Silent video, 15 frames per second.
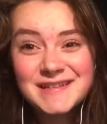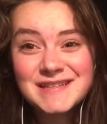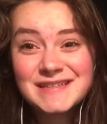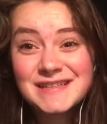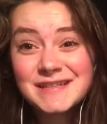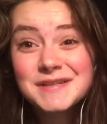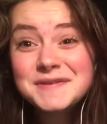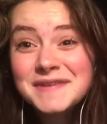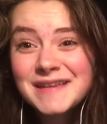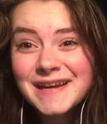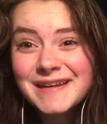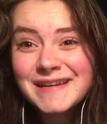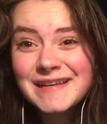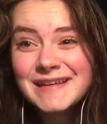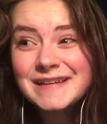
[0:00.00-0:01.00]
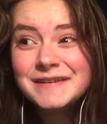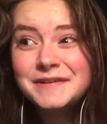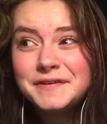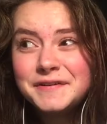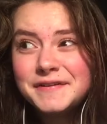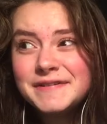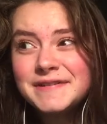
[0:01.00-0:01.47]
because I knew that I needed
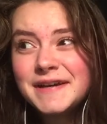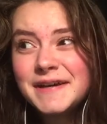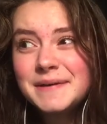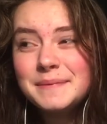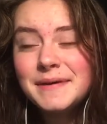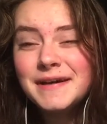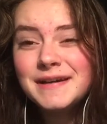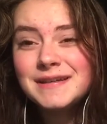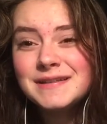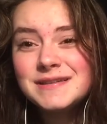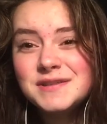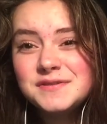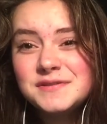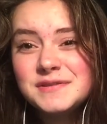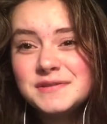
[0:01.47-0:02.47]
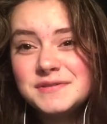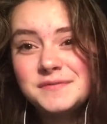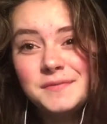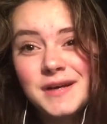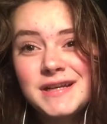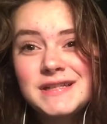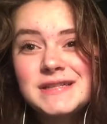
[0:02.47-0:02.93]
all the time I could use
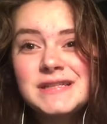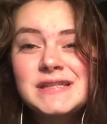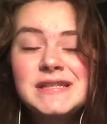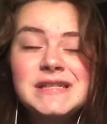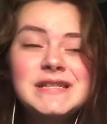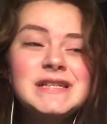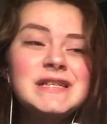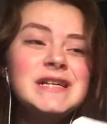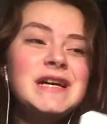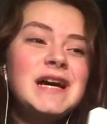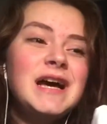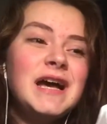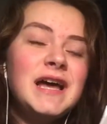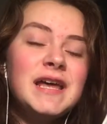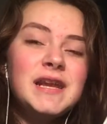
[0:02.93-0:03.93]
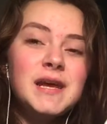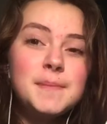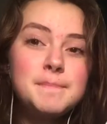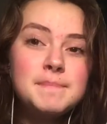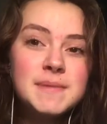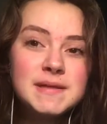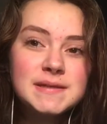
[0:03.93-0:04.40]
to write, and I
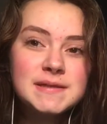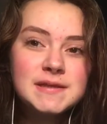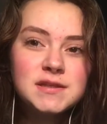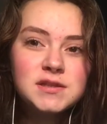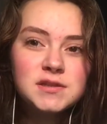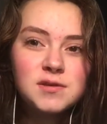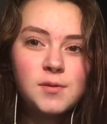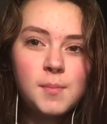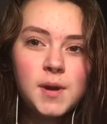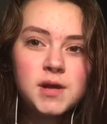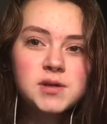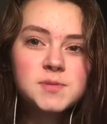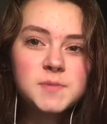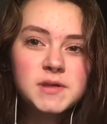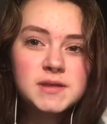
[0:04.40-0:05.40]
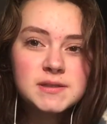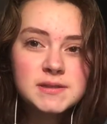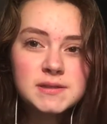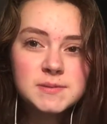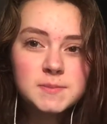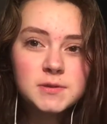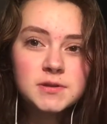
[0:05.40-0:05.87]
missed it so much because
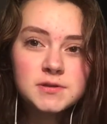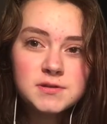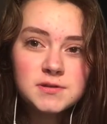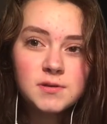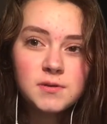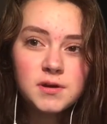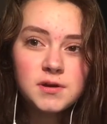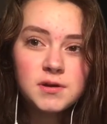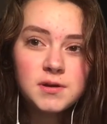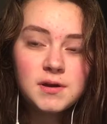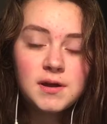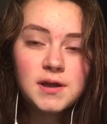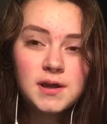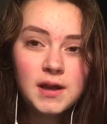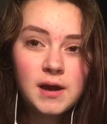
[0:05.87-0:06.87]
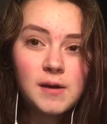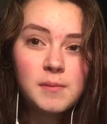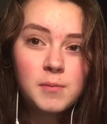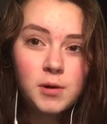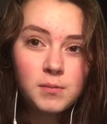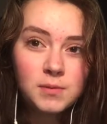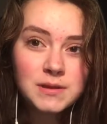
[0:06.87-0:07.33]
this book is so good, and now
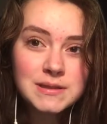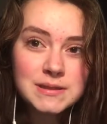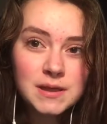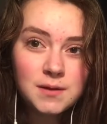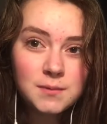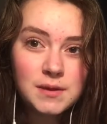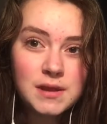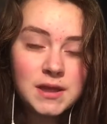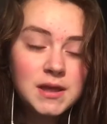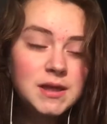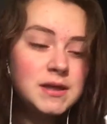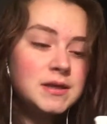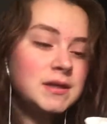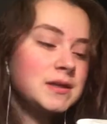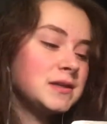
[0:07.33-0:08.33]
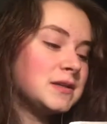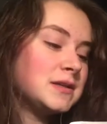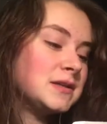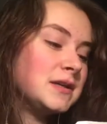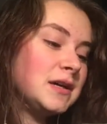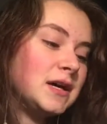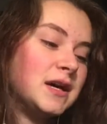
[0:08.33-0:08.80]
I'm almost done with it.
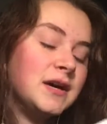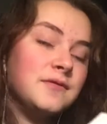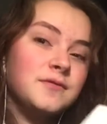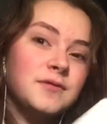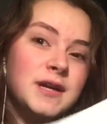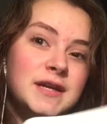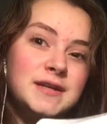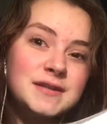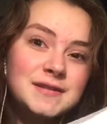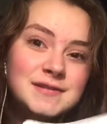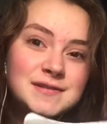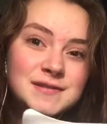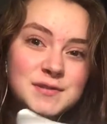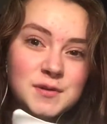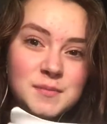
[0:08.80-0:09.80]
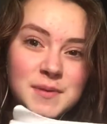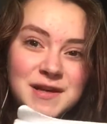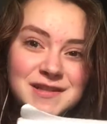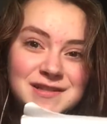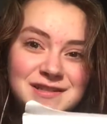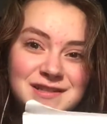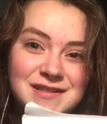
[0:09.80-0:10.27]
I've read so
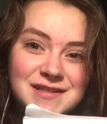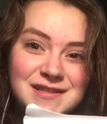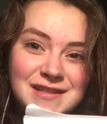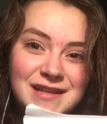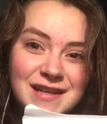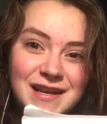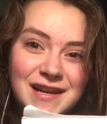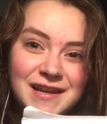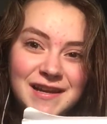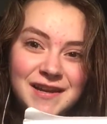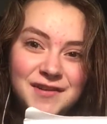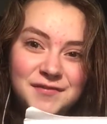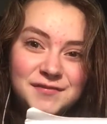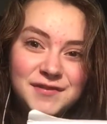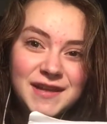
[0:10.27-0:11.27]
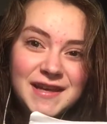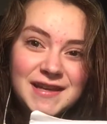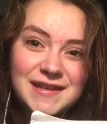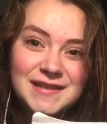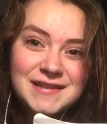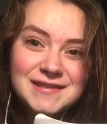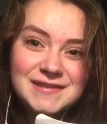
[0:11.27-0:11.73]
much, and I have
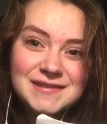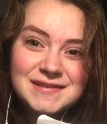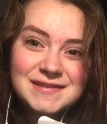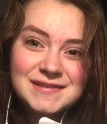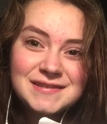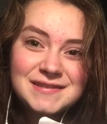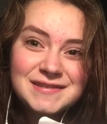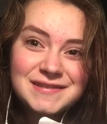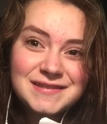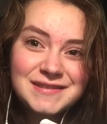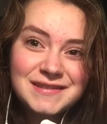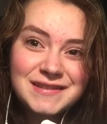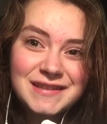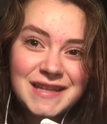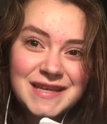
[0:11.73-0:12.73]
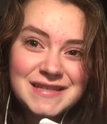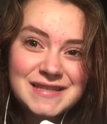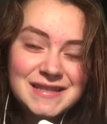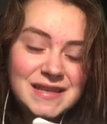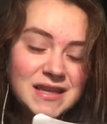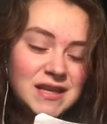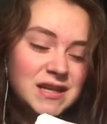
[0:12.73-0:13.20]
like
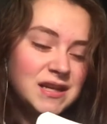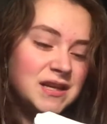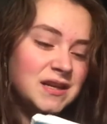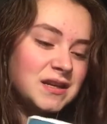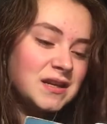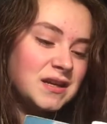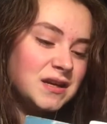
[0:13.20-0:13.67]
less than